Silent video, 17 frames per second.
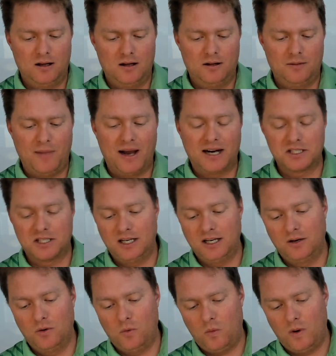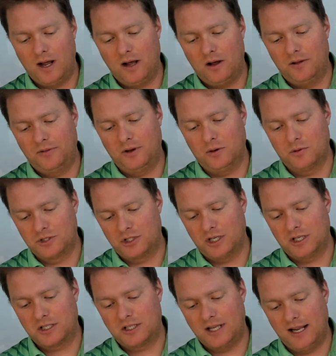magazine well, there was
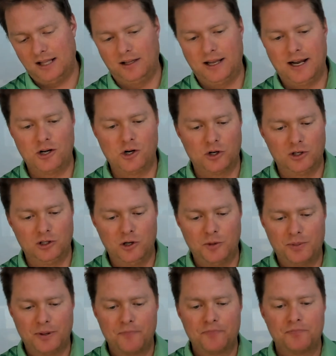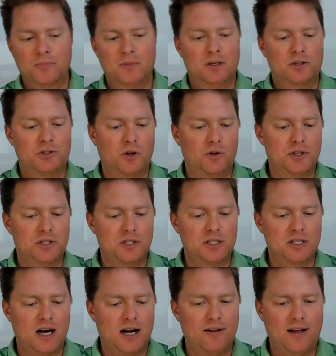just a lanyard loop. So this
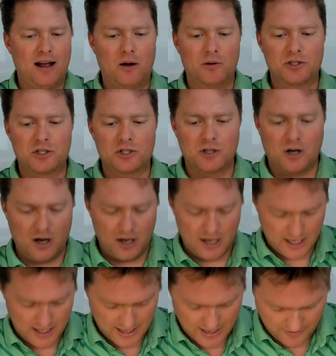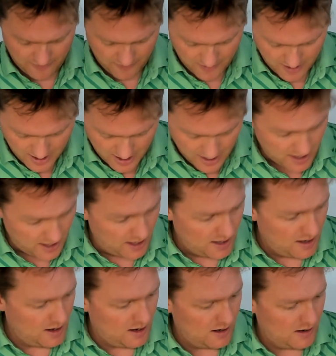is kind of how it started, and
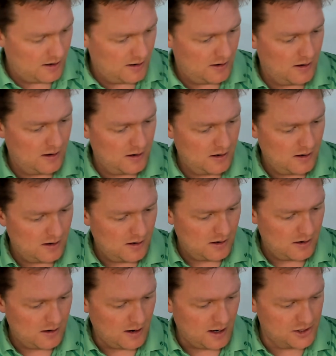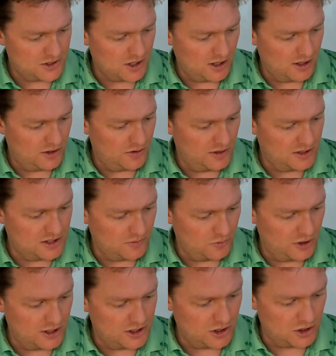then I started doing
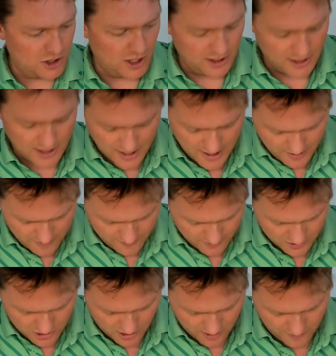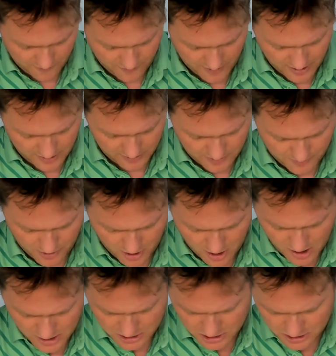some research online, started finding the
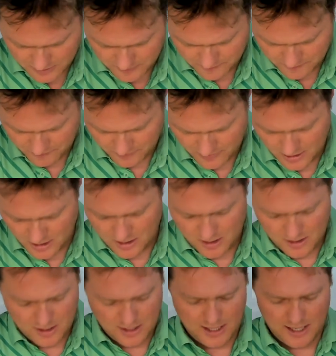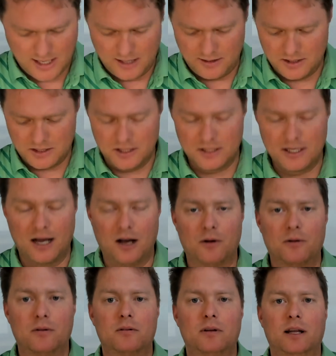parts, and this is
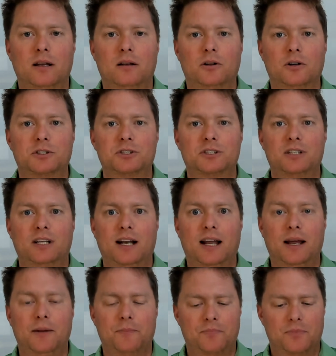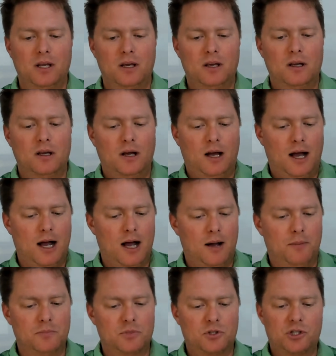how it looks today.
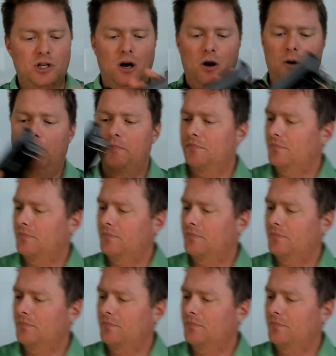So